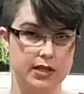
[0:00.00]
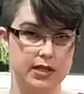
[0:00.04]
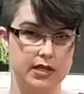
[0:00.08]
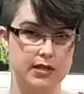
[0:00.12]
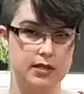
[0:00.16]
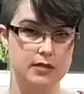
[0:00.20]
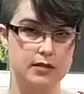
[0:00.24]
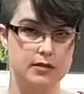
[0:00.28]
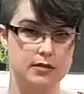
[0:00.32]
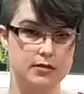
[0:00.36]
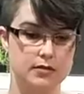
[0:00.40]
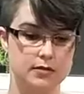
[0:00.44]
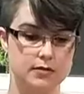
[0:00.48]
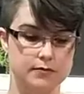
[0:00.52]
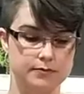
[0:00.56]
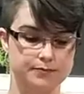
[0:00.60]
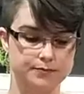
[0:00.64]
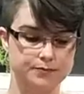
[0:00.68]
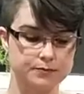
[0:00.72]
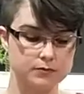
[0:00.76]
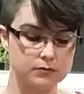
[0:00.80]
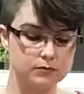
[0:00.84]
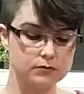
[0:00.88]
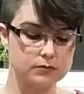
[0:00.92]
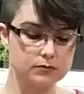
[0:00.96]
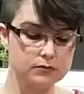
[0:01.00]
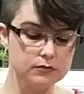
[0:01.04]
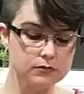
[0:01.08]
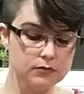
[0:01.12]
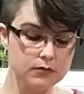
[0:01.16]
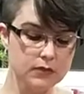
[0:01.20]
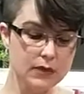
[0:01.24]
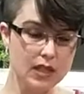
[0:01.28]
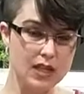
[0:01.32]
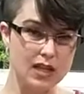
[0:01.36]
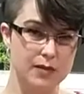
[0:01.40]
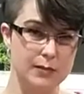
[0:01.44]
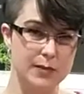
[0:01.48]
like this,
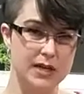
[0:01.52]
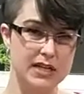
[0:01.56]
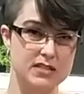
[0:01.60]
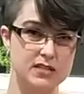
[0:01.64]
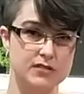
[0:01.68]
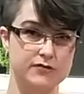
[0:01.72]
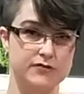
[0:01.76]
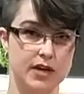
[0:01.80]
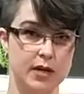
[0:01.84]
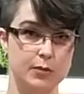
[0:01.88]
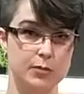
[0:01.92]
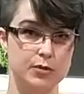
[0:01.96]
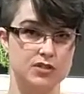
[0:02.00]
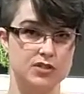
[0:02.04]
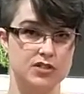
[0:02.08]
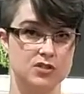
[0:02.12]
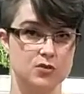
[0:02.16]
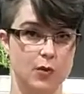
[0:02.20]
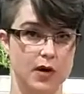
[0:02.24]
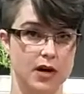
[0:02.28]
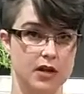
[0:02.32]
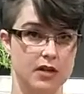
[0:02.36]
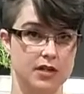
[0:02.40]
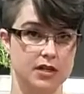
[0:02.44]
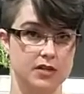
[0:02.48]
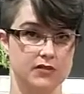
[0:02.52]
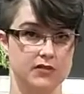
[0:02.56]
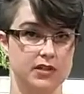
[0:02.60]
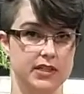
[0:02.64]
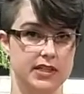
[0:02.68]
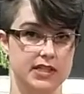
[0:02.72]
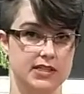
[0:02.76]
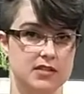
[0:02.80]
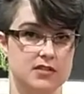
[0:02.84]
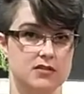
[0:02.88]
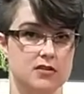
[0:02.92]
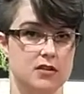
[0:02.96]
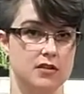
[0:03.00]
it makes the fibers swell and it
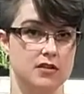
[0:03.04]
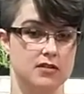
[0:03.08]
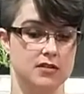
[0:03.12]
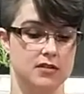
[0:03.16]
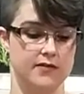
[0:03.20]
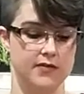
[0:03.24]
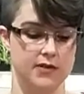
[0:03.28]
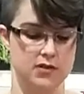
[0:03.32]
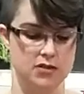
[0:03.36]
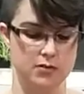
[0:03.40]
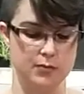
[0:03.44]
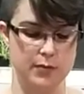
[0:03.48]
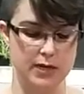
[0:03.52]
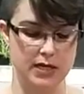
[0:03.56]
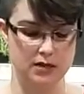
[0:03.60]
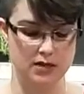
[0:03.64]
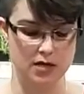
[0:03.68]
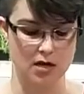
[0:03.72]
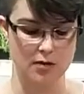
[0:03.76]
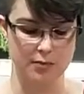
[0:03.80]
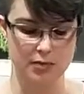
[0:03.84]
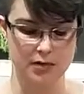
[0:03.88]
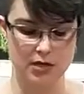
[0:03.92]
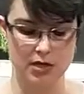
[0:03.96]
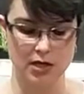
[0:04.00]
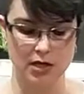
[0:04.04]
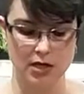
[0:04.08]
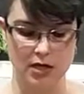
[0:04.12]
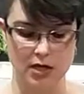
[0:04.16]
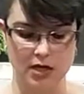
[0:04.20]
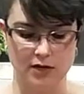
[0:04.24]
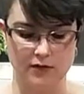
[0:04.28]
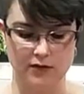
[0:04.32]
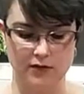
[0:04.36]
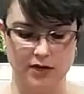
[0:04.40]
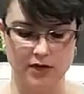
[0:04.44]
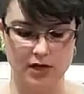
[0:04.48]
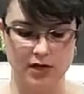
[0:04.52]
releases all the stuff that you picked up.
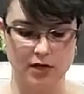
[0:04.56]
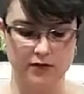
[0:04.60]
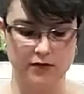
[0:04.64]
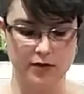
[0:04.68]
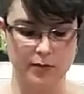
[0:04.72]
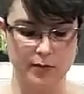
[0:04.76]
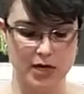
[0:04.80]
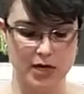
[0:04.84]
If you think of the